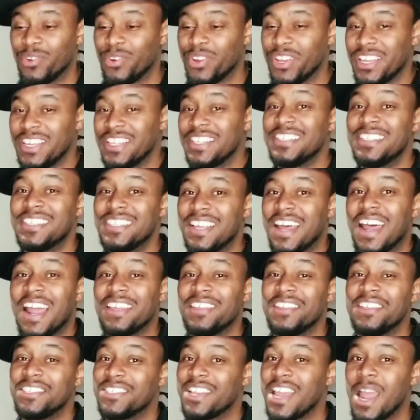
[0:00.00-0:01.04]
They're
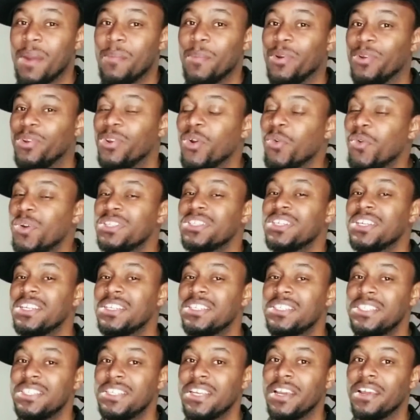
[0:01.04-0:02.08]
inside the scabbard. No one's going
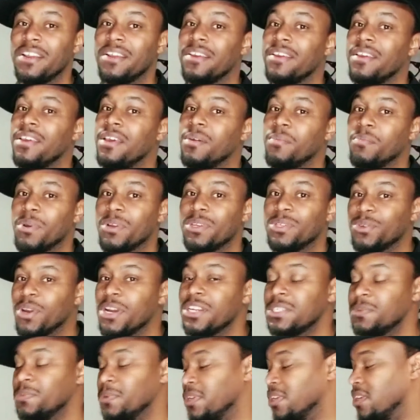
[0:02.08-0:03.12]
to see it. But
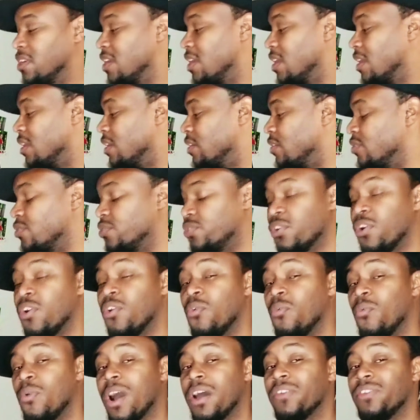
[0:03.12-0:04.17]
trust me, you
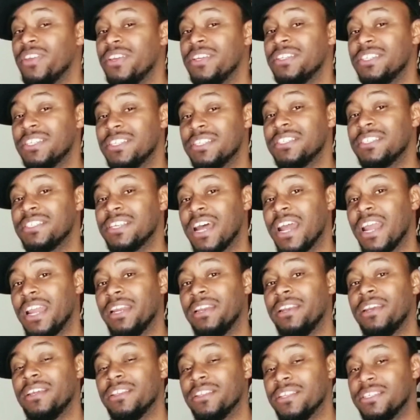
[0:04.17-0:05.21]
don't want these
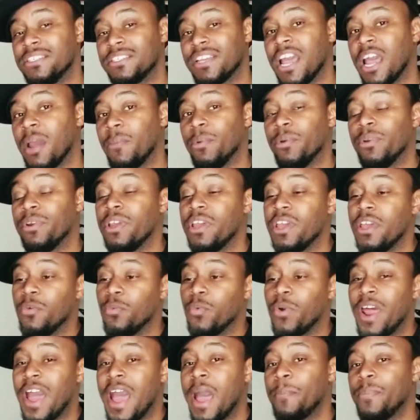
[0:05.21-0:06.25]
inside the scabbard.
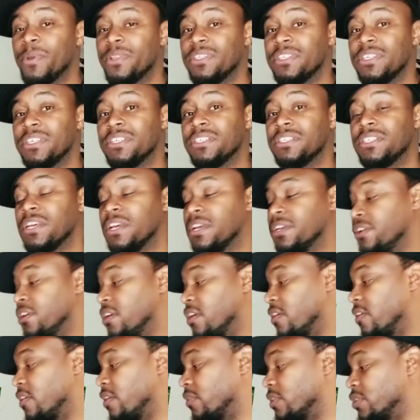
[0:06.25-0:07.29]
What happens is
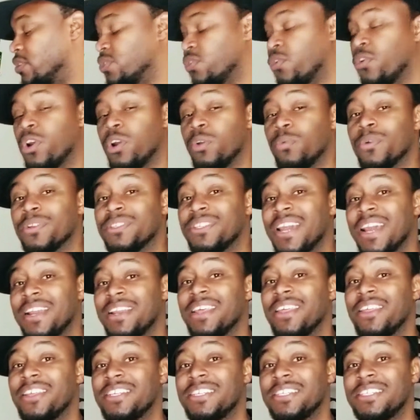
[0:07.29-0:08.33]
your sword will tend
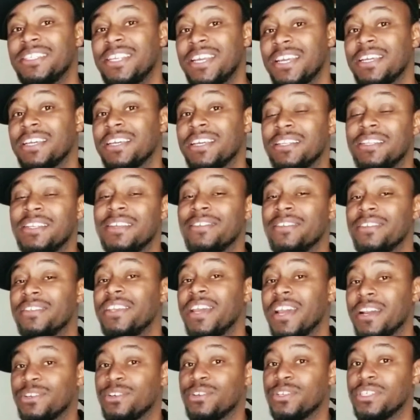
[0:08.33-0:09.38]
to stick to the
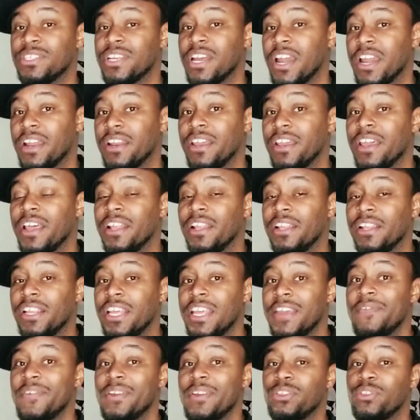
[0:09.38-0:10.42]
textured side,
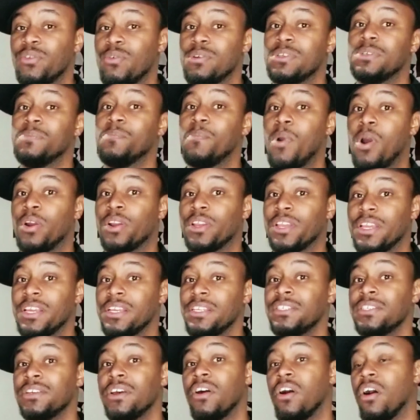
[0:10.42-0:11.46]
leaving those
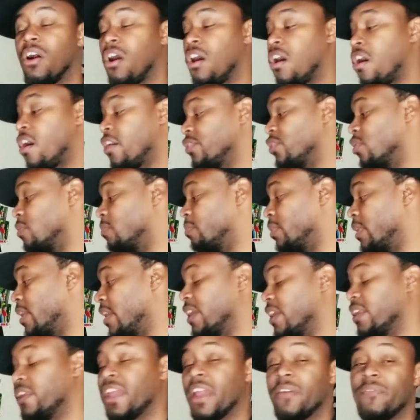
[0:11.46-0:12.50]
markings on your
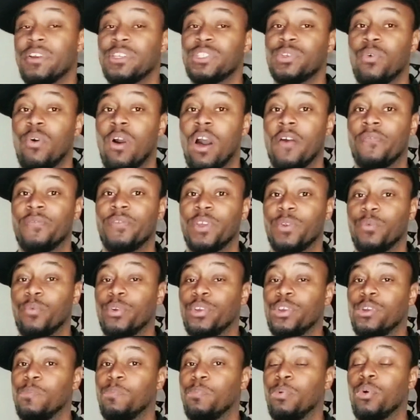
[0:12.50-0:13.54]
blade every so often
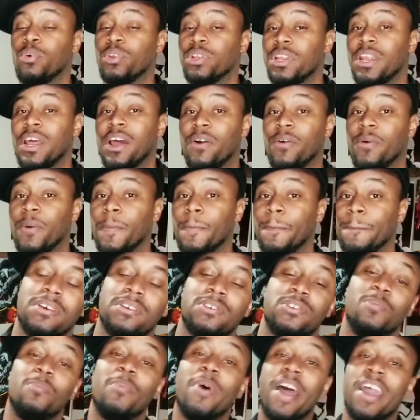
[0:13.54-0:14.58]
when you pull it out.
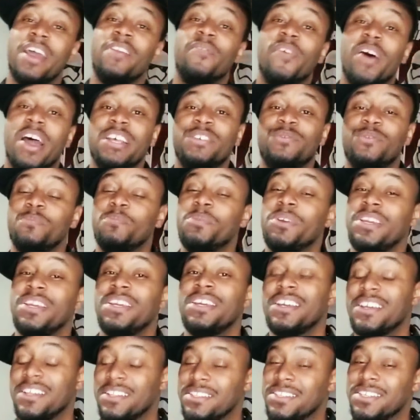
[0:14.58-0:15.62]
So my advice would
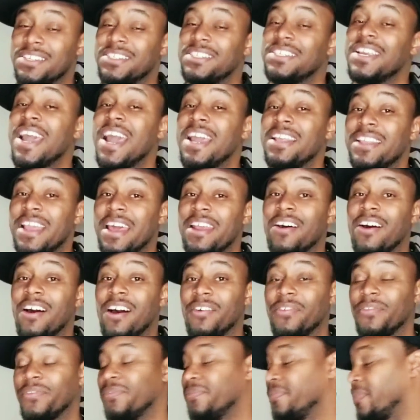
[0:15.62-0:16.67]
be to sand that
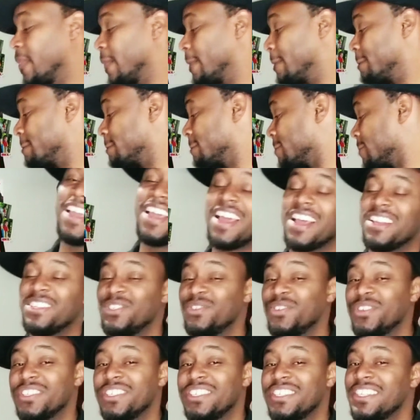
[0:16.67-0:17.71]
off. As
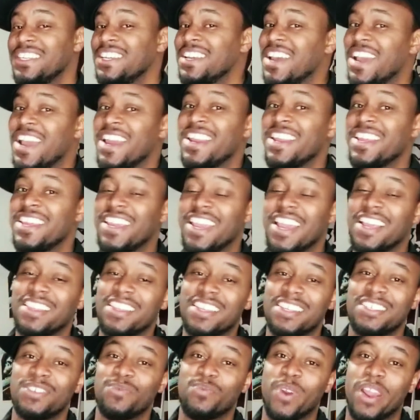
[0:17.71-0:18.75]
you can see, I didn't get
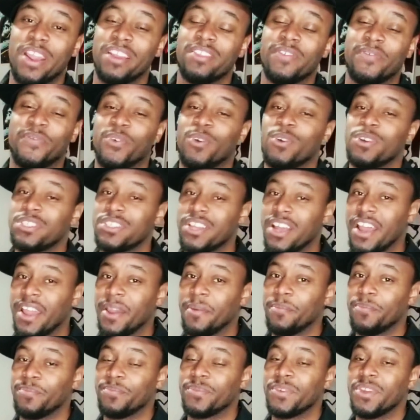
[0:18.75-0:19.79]
this right the first
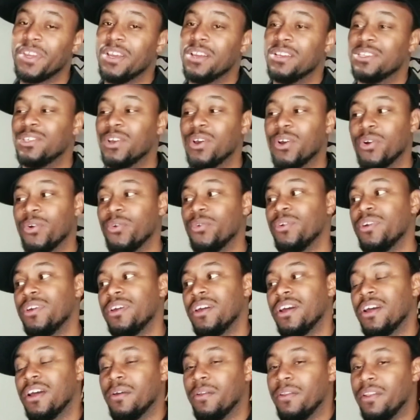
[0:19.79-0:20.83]
time. So
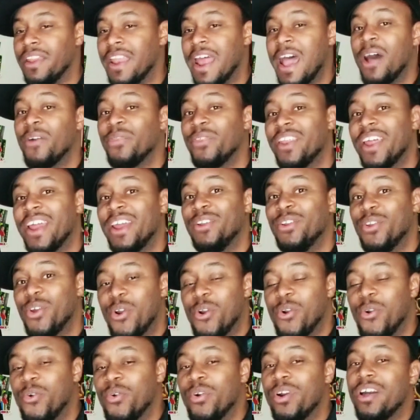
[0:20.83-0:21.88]
now that I
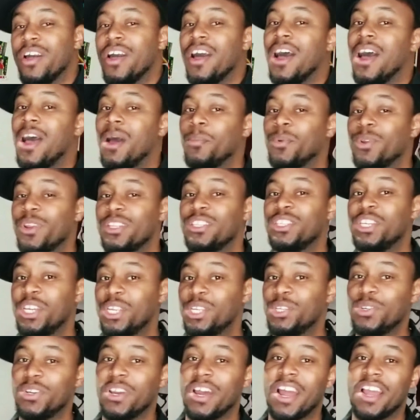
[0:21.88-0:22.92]
know, I'm gonna
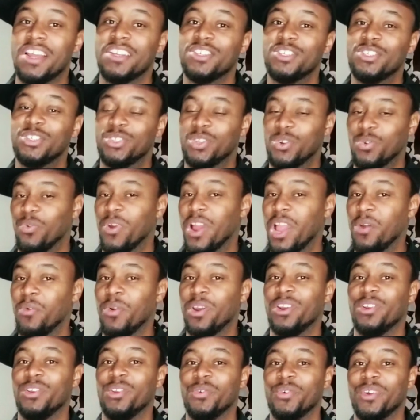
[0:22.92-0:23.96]
teach you guys the right way
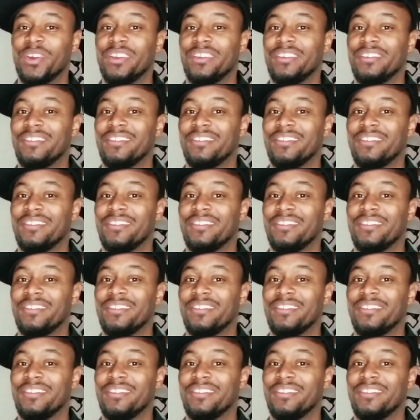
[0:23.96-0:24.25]
to do it.